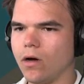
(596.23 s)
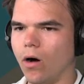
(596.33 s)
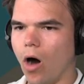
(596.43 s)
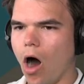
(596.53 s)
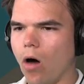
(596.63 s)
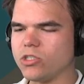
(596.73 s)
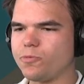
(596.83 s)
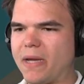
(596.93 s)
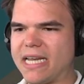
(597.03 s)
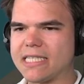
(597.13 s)
Oh,
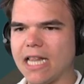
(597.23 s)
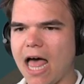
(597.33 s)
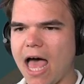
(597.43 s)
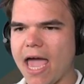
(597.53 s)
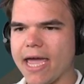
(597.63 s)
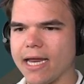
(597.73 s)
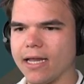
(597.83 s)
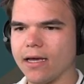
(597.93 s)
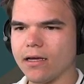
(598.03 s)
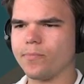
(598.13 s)
Speedy
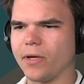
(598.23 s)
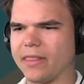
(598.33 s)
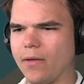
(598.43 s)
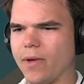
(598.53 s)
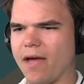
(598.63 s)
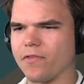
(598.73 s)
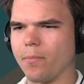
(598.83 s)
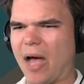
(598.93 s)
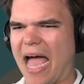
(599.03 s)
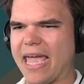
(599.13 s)
Slide. But then we have to
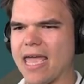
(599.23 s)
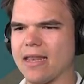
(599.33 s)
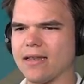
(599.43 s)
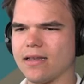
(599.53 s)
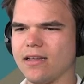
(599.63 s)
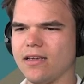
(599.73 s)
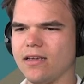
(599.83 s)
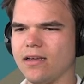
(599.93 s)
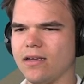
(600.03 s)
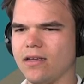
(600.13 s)
buy it
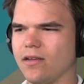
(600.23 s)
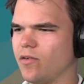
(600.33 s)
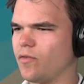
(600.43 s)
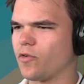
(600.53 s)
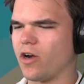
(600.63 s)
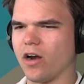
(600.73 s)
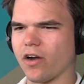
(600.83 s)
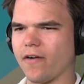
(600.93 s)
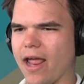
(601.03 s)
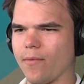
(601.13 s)
for
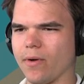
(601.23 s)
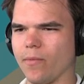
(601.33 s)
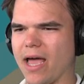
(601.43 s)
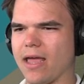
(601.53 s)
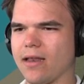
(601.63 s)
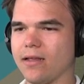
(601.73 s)
100 grand. What?